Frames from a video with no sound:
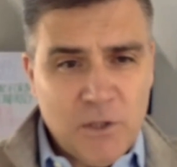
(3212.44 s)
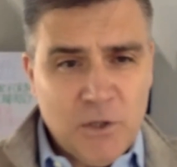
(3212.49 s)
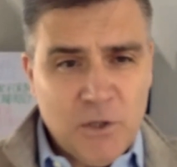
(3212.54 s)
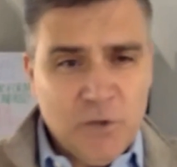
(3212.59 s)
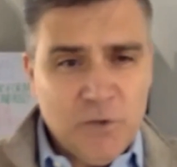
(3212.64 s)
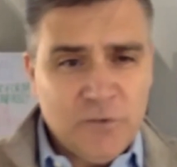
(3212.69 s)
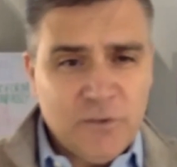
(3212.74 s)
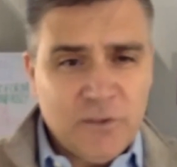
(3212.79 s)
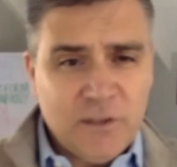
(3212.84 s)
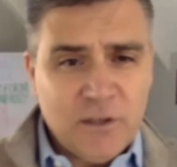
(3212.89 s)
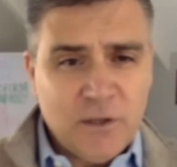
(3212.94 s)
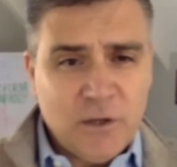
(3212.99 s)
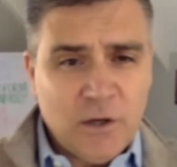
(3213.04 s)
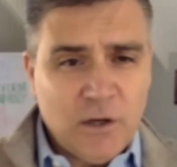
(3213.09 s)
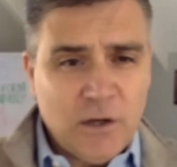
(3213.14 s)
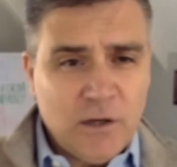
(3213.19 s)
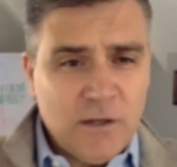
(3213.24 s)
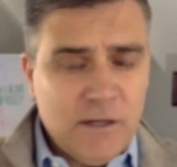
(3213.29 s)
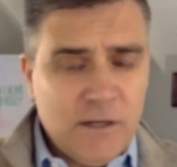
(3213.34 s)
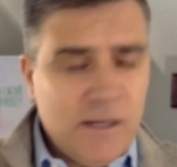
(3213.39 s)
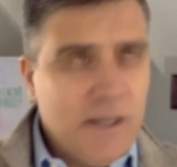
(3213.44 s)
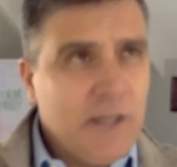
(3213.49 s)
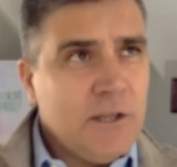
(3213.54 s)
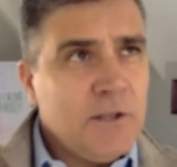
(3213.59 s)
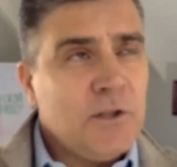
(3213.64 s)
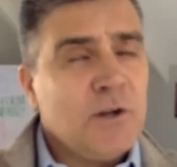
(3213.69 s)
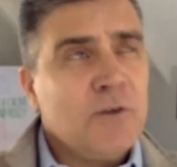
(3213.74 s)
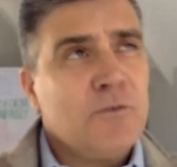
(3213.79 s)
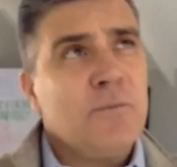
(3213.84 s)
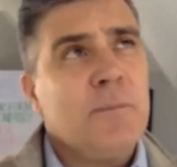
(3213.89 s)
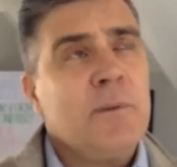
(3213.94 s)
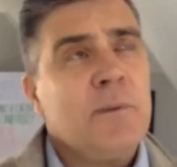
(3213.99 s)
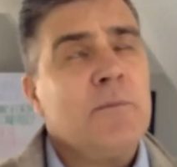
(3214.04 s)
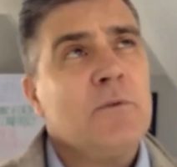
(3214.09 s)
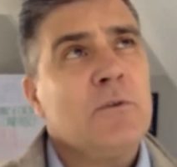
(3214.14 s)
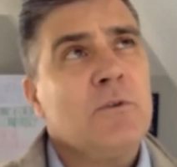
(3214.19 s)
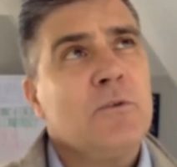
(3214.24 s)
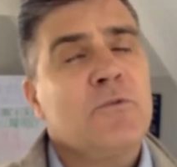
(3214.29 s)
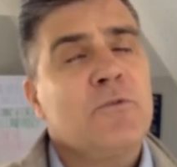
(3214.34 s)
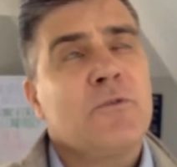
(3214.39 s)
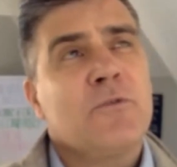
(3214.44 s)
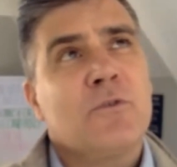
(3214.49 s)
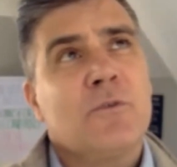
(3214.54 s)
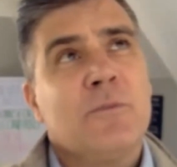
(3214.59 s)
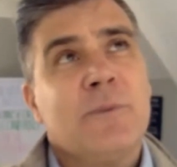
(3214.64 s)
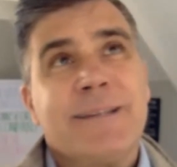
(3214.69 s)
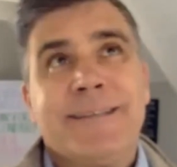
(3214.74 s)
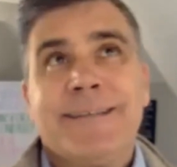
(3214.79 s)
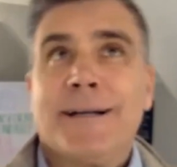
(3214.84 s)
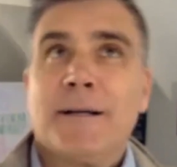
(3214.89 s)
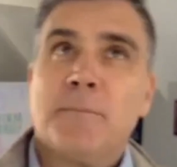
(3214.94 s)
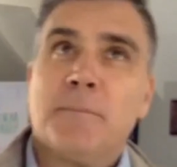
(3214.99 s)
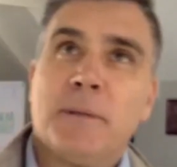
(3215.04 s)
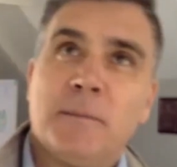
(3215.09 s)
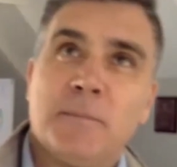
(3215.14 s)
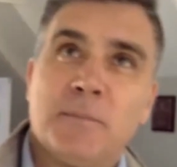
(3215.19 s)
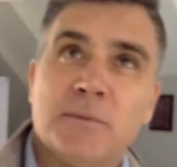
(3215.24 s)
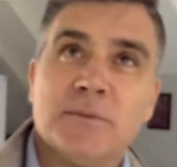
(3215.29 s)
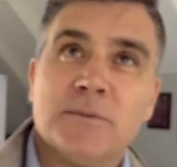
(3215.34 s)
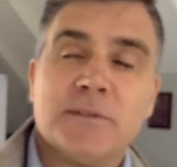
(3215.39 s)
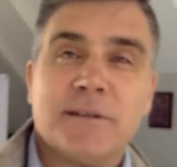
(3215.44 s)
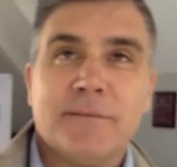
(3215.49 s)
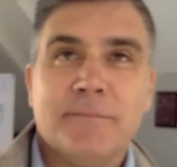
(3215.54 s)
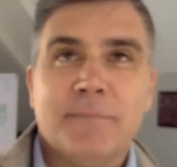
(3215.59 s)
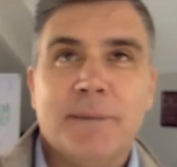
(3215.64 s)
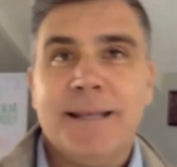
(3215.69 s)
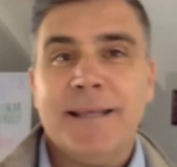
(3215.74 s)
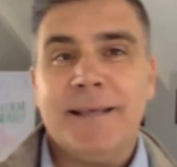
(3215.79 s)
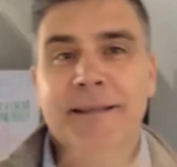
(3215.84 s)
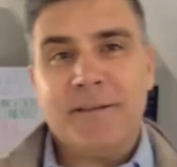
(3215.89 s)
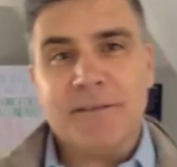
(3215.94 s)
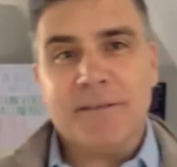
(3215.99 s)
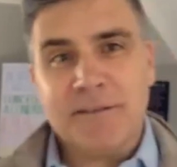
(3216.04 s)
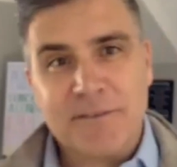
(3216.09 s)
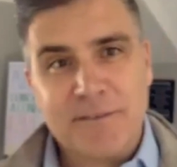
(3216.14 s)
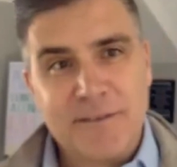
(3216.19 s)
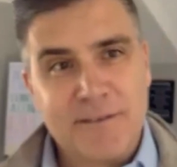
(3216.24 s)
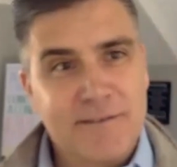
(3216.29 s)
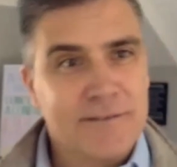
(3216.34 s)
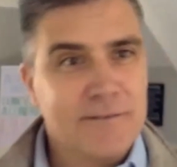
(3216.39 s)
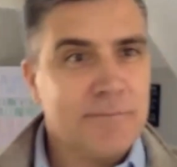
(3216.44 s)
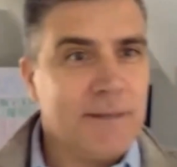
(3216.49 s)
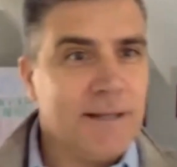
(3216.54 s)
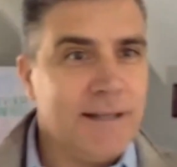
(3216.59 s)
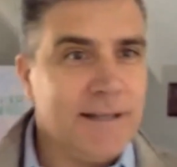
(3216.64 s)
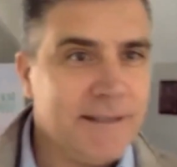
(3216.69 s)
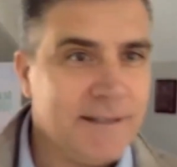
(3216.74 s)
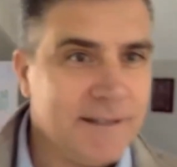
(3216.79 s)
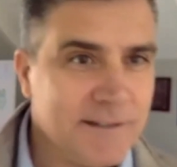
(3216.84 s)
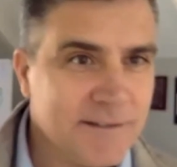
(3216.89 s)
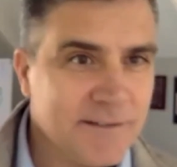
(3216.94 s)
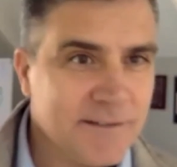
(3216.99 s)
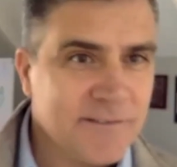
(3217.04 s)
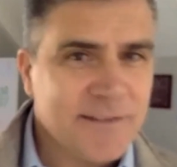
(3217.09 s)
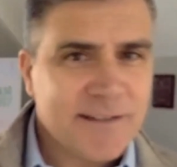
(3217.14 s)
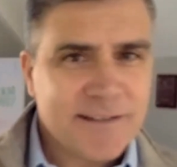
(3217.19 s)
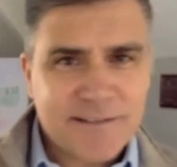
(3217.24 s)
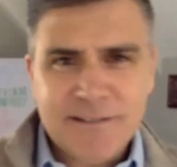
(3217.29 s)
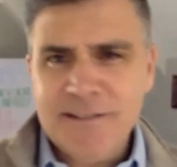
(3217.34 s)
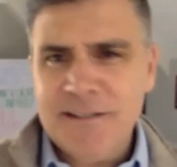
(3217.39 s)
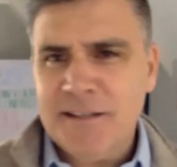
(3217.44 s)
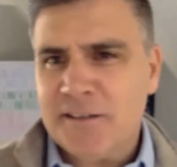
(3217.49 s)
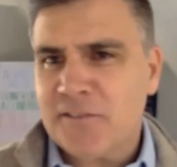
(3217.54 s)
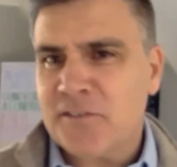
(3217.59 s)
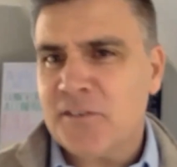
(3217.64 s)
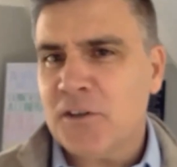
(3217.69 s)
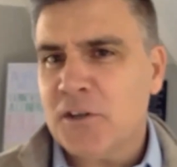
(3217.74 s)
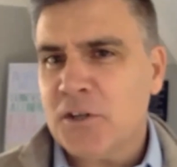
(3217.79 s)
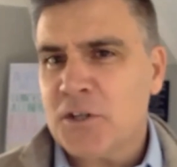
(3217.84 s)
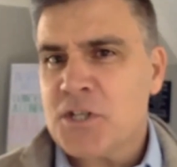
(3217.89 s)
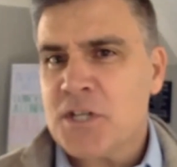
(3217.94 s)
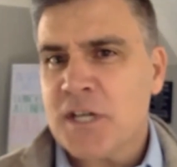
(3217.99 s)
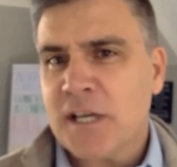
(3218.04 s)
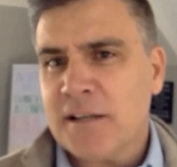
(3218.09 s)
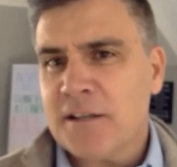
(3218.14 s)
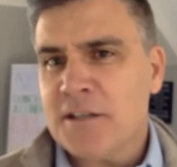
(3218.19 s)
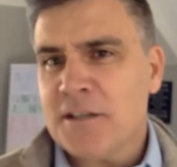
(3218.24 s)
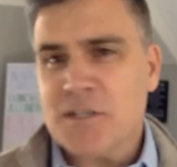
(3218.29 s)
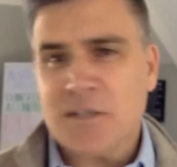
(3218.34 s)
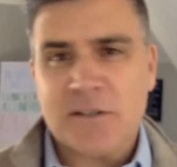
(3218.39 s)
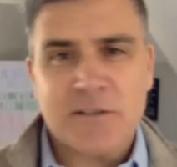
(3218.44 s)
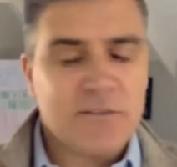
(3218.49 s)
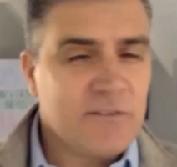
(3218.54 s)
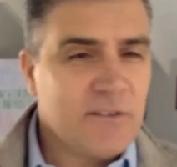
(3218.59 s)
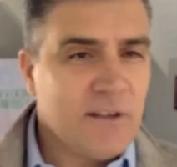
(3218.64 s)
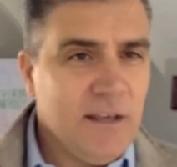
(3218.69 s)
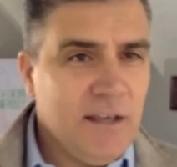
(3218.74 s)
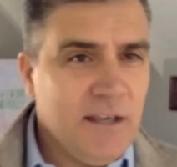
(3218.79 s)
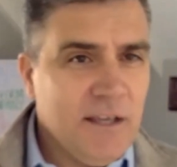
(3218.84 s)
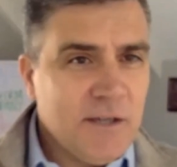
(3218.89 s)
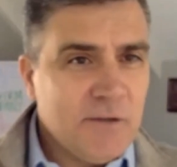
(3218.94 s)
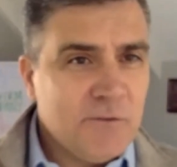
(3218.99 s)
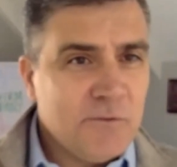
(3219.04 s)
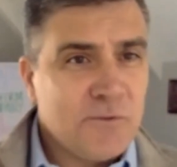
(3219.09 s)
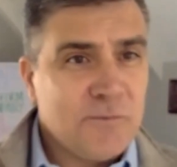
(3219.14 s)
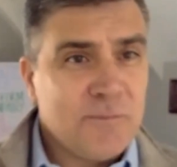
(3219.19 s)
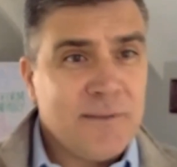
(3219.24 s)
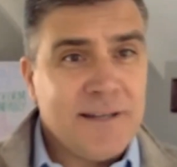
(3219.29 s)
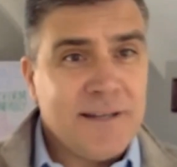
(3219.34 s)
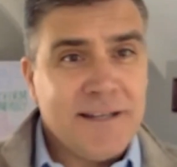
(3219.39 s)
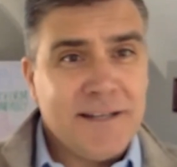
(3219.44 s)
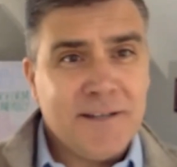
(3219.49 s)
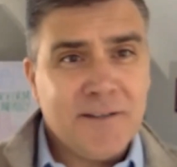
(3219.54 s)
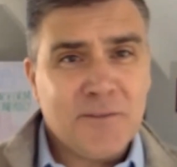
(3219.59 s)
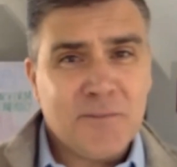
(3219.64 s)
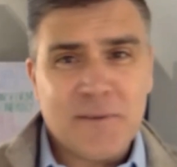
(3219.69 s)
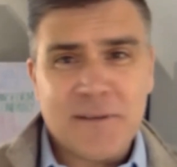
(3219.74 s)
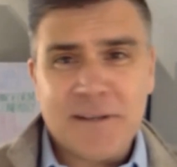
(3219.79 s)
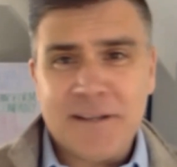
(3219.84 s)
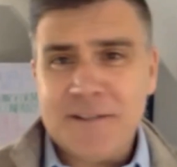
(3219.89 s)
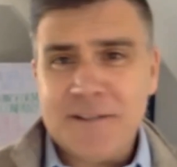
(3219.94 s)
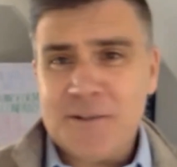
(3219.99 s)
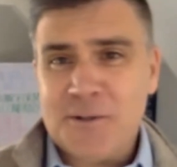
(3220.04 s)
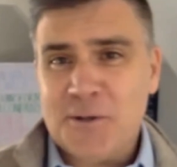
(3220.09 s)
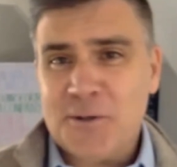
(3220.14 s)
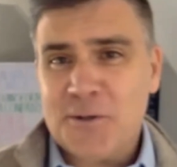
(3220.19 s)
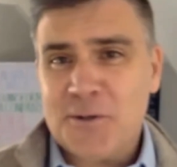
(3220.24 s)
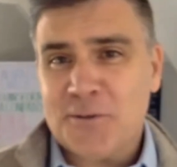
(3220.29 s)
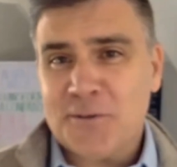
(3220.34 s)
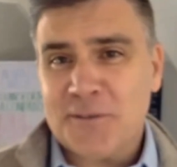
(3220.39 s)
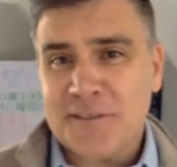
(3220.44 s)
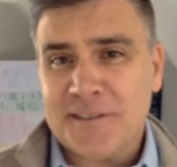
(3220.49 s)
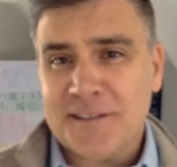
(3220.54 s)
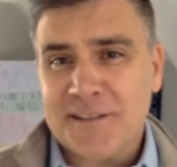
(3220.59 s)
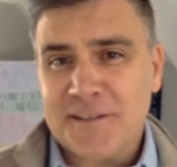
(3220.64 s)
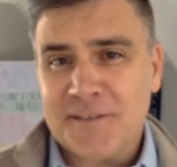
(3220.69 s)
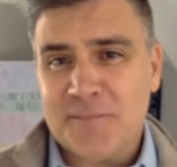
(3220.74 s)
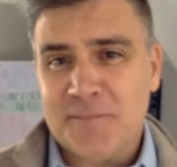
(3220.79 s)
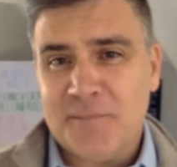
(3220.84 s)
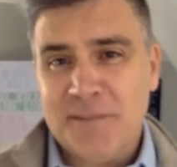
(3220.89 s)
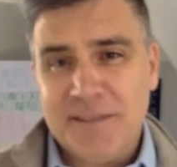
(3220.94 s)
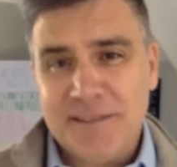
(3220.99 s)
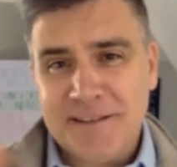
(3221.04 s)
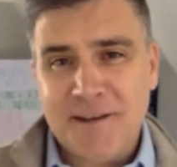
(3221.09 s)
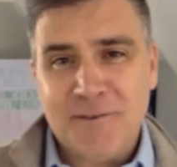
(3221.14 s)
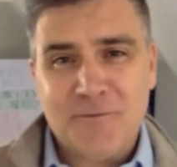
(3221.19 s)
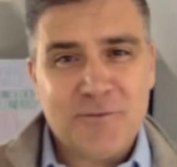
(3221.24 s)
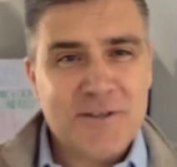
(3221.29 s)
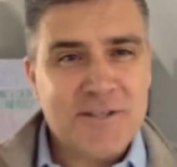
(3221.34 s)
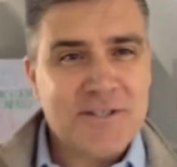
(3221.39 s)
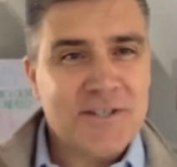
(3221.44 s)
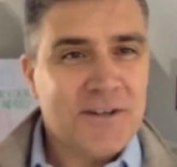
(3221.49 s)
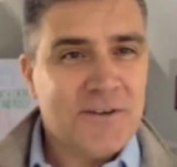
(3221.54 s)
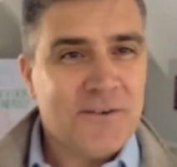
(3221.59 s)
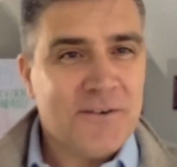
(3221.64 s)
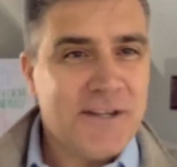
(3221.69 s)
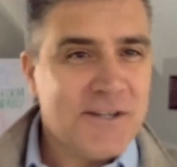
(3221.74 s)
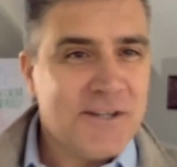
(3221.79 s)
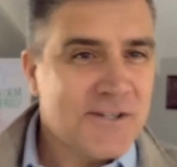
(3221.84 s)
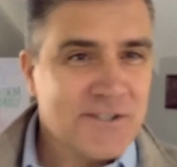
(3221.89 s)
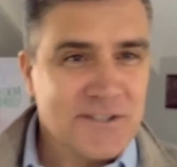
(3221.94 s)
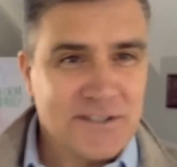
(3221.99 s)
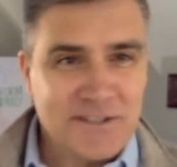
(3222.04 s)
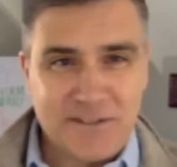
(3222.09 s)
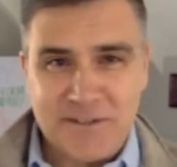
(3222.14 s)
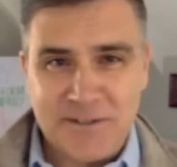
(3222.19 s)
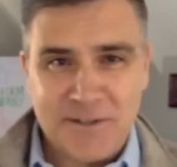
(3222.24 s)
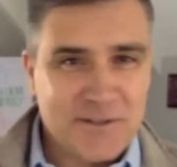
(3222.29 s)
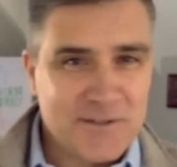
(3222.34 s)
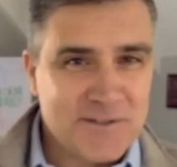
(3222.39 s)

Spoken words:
So there are, often people also talk about young people, millennials this and millennials that. And yes, there are challenges with millennials, but I'll argue that that's been every generation.